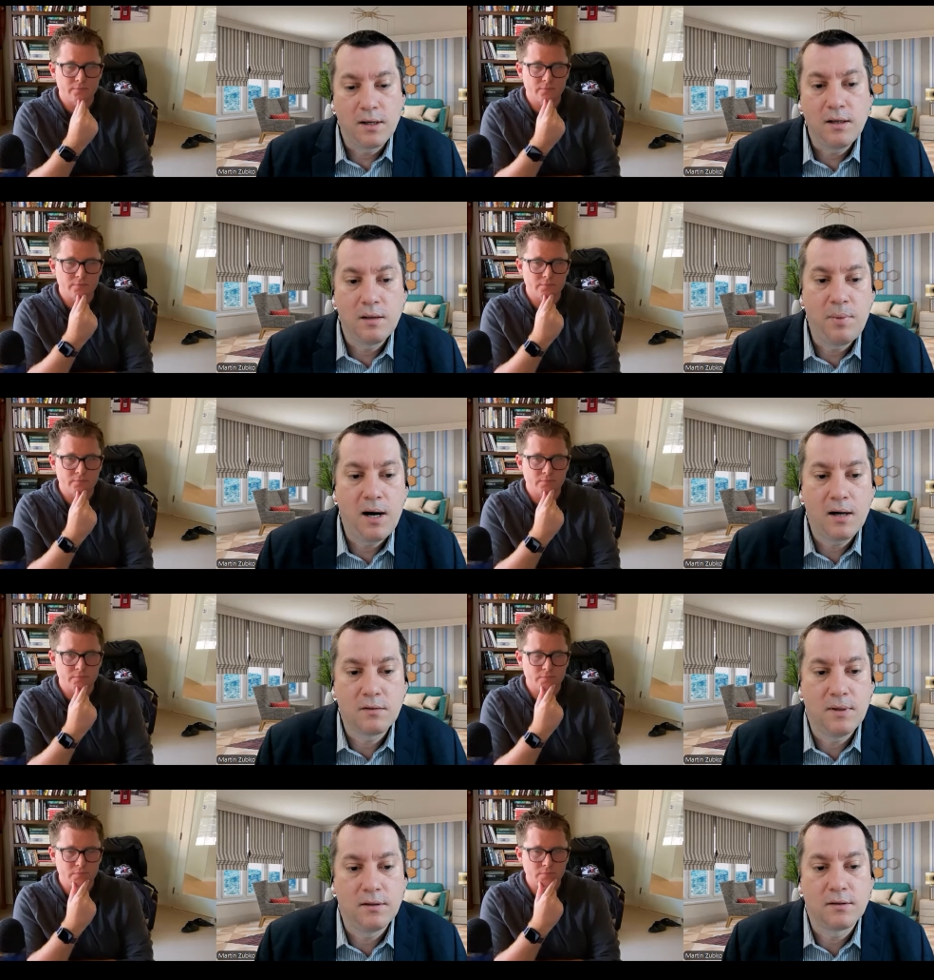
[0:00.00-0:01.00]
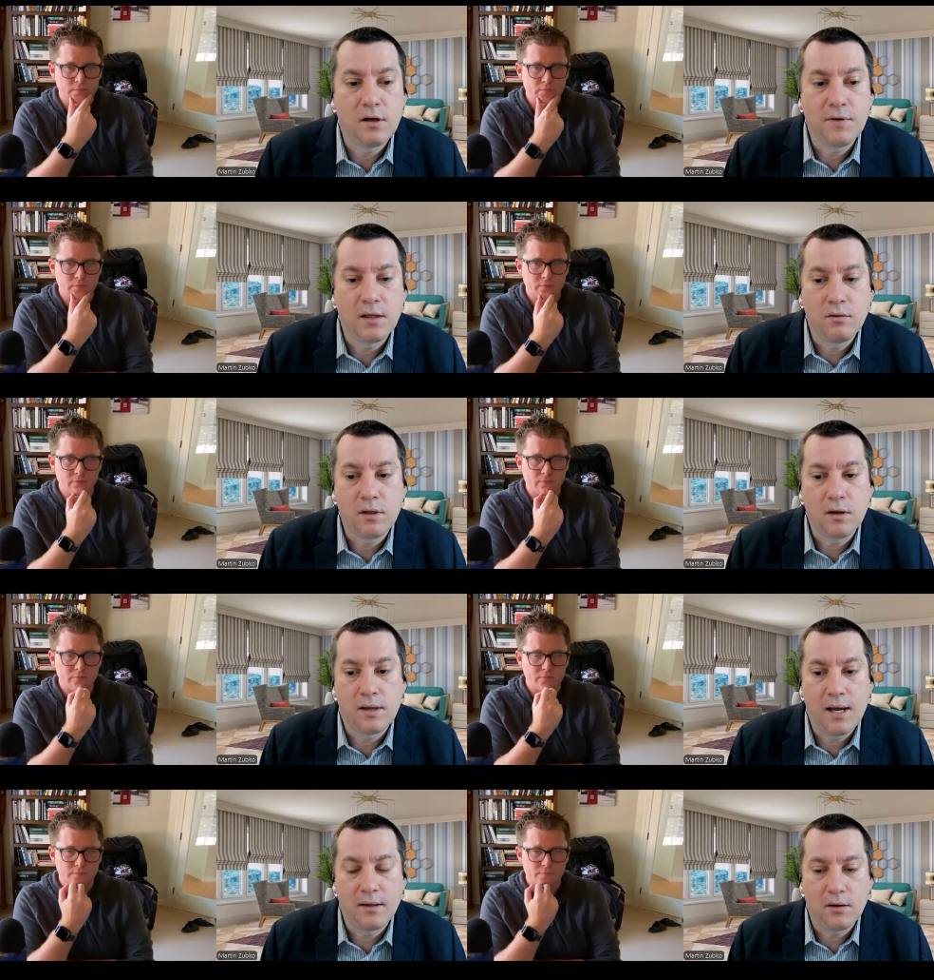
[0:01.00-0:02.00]
Speaker 1: in the past, when the Soviet Union
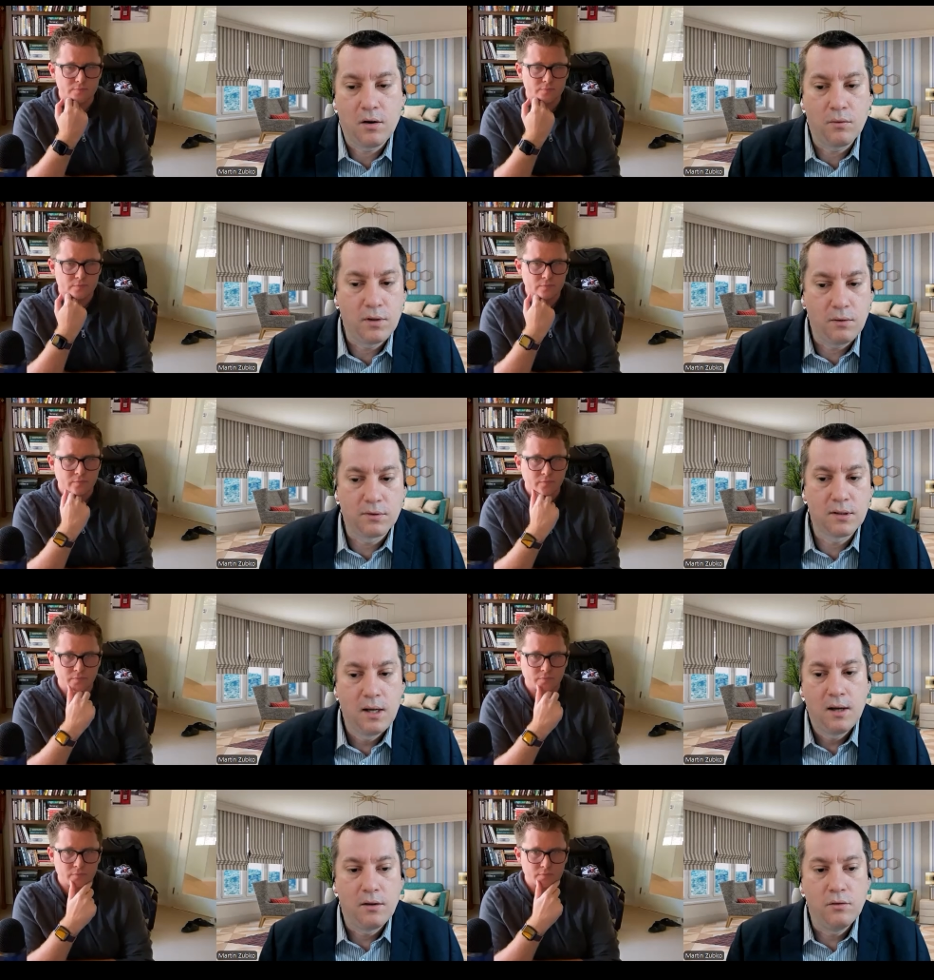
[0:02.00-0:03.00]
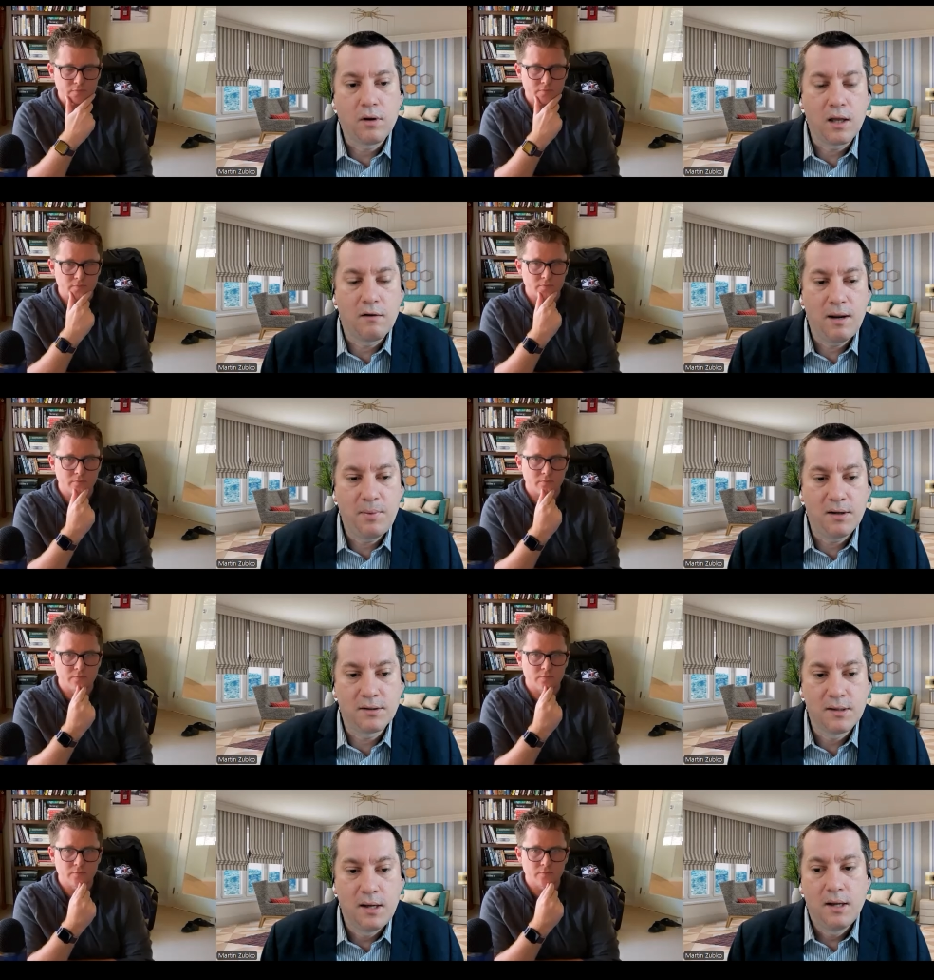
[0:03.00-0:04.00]
had all those nuclear weapons,
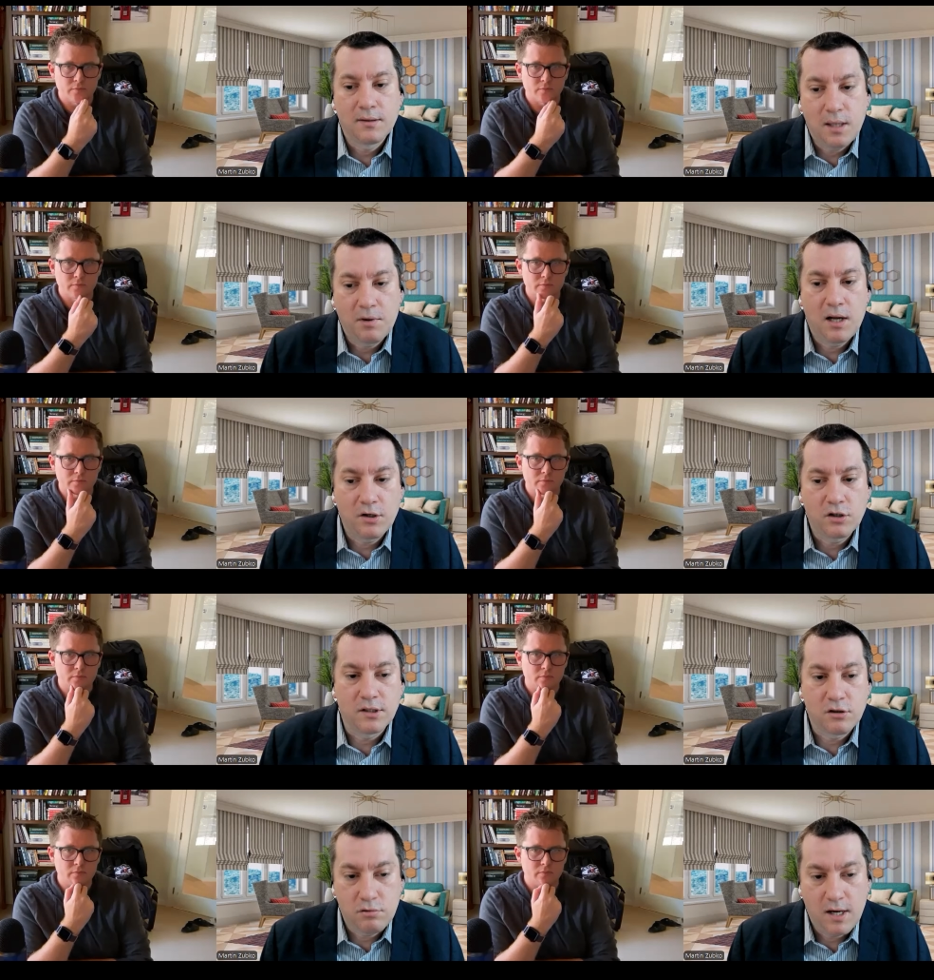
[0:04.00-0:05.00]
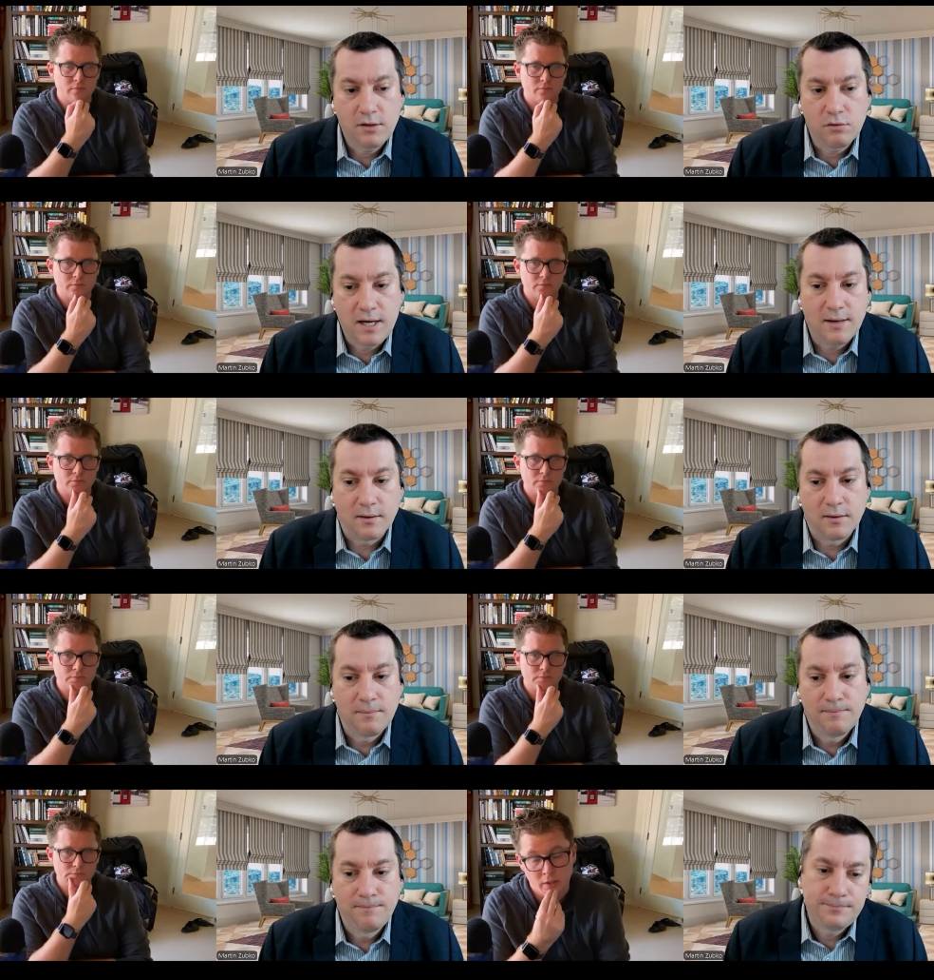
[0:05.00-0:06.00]
some countries tried to get it
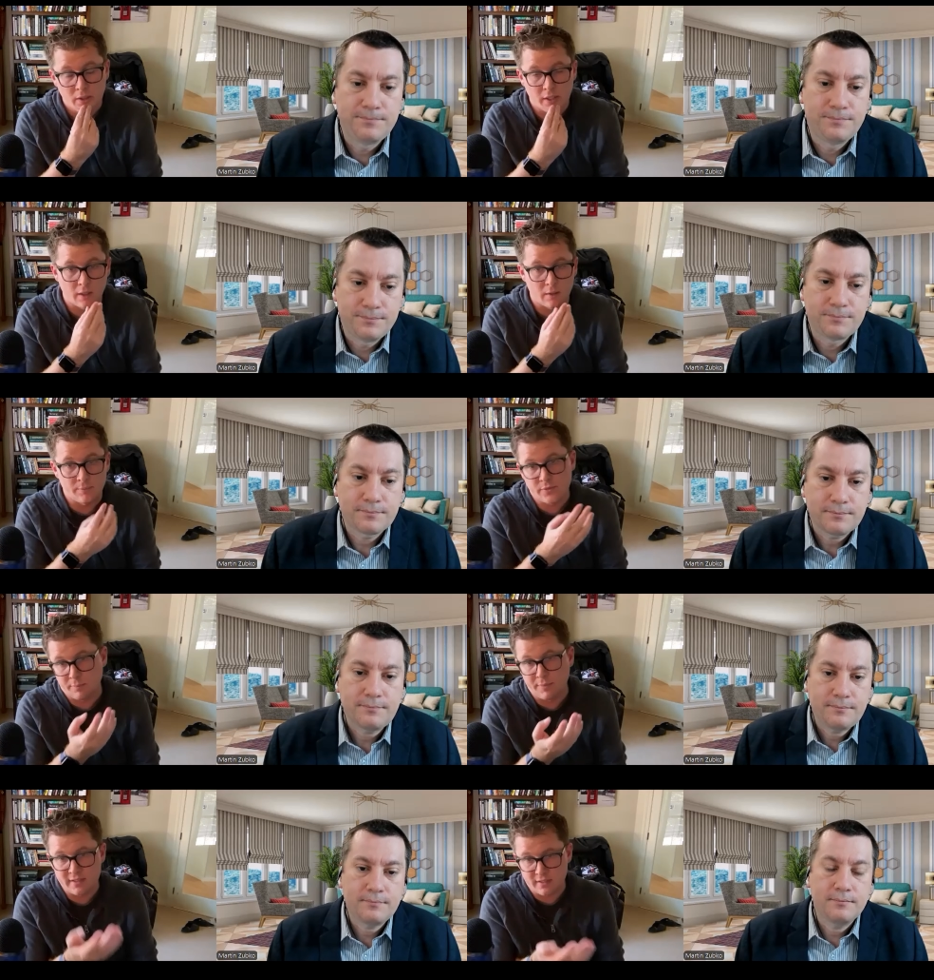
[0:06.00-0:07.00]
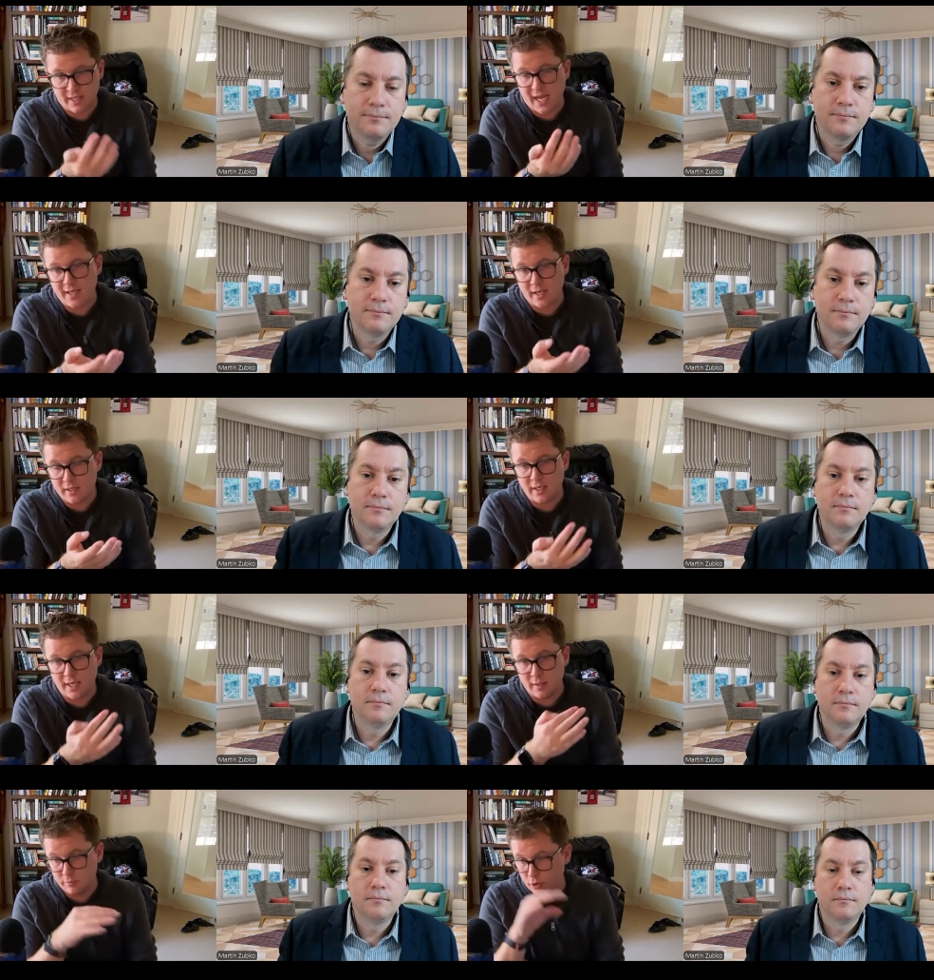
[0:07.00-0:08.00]
Speaker 2: um, basically the IAEA
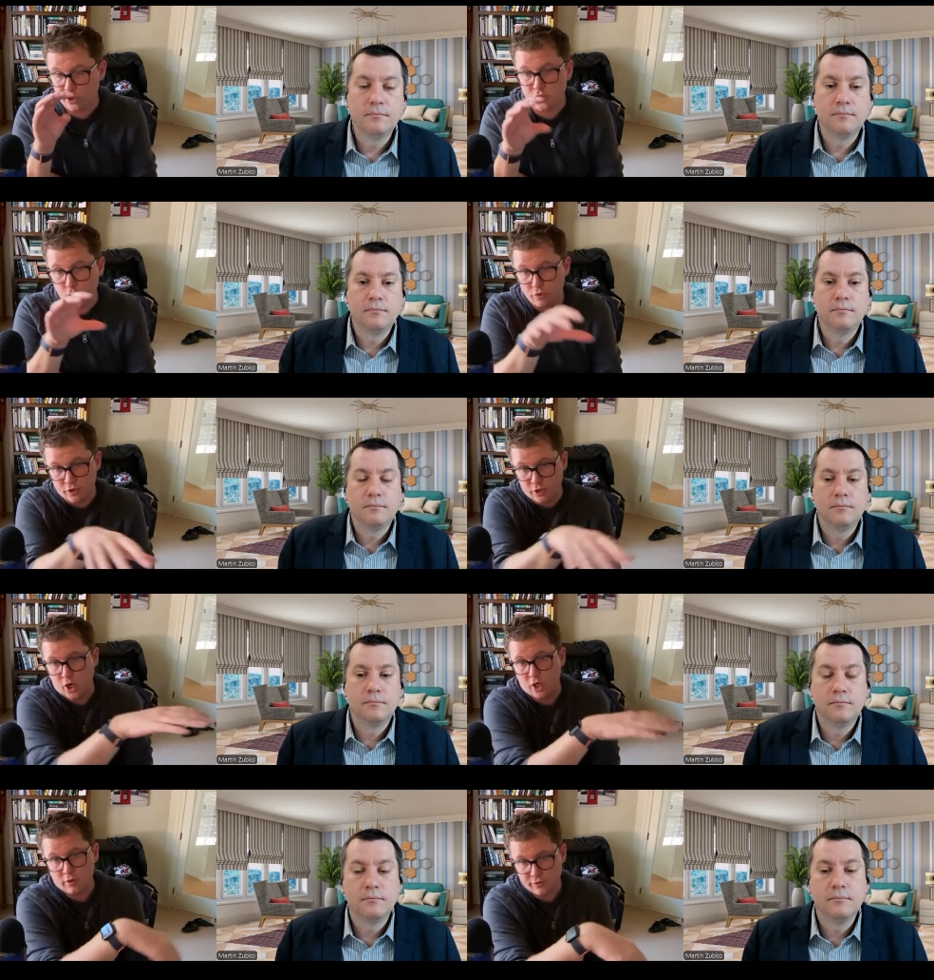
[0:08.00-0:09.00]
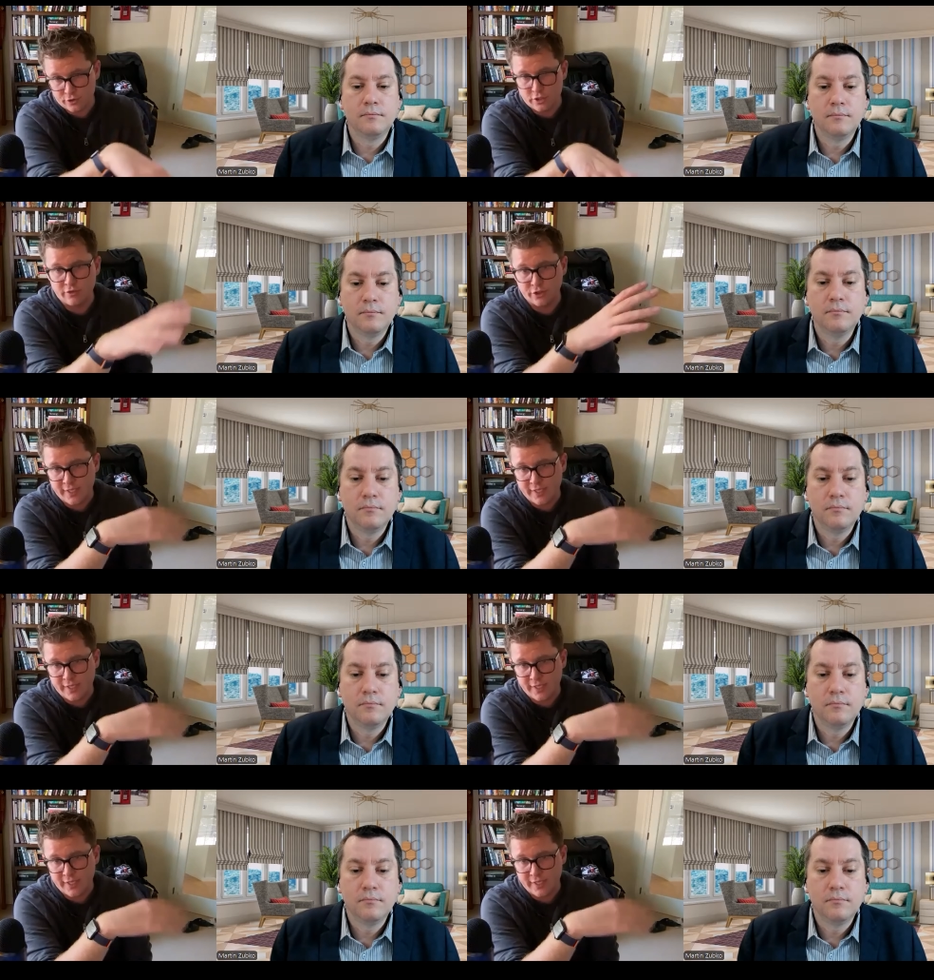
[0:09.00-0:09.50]
looks over all of those civilian